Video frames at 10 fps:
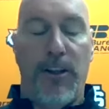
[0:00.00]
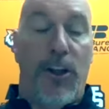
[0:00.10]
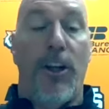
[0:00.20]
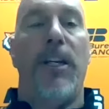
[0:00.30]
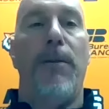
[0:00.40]
as
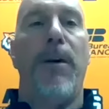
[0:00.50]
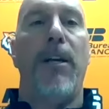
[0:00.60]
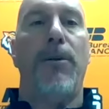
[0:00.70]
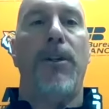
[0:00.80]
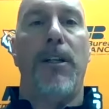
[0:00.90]
good as
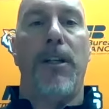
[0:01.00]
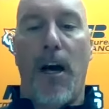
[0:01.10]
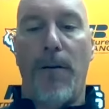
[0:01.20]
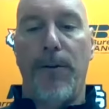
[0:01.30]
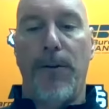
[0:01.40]
anybody you'll see in the
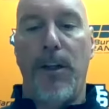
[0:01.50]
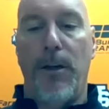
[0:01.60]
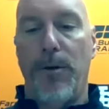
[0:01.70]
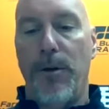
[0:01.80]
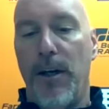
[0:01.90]
conference.
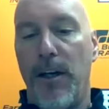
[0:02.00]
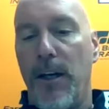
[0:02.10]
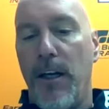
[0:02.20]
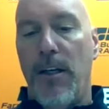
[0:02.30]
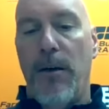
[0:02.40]
Number
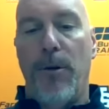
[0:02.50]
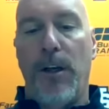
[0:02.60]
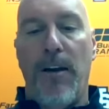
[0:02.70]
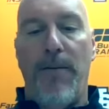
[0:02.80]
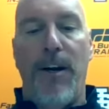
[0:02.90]
number
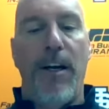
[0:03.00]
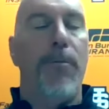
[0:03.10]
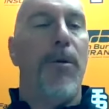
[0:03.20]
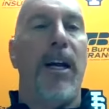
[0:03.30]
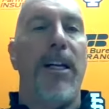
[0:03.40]
11 and
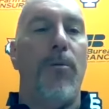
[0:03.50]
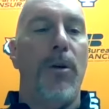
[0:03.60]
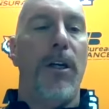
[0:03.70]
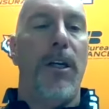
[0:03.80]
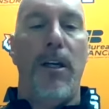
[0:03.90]
number
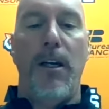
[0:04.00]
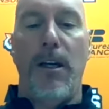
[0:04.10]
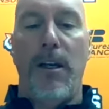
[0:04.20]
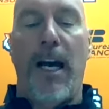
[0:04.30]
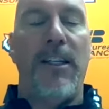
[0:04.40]
91.
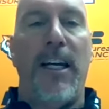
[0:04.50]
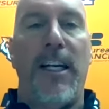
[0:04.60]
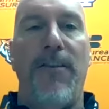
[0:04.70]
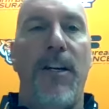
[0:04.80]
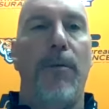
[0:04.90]
I, I,
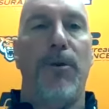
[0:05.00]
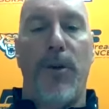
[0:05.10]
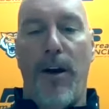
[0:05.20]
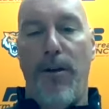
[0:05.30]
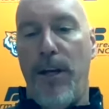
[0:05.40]
give you
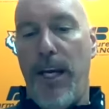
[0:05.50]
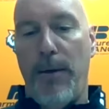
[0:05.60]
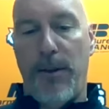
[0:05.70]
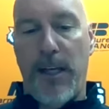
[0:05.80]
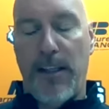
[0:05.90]
numbers rather than
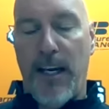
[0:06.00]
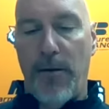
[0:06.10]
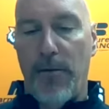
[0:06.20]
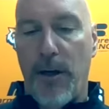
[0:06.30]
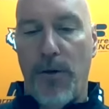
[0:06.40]
names. That's
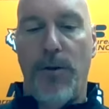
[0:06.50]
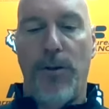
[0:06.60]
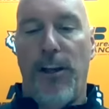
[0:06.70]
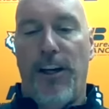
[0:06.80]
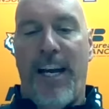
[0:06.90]
how coaches